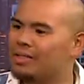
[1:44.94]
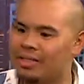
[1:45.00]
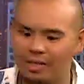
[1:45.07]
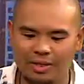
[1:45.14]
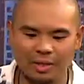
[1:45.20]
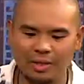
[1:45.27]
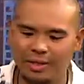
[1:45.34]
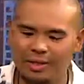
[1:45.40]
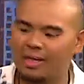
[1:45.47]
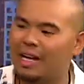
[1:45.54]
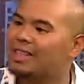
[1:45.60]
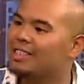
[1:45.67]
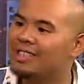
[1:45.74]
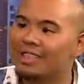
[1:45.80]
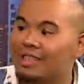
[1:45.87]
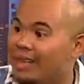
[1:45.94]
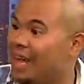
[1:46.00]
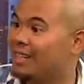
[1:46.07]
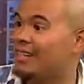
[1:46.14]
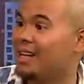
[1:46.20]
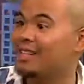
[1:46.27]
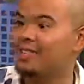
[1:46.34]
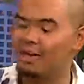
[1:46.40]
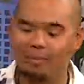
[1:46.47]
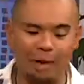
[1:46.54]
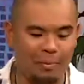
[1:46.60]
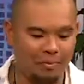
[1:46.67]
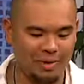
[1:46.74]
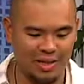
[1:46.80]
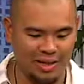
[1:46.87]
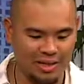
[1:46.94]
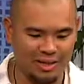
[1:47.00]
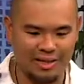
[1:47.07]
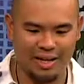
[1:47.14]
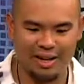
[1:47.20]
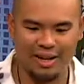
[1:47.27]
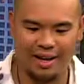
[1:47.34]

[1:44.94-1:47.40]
it's always densely populated.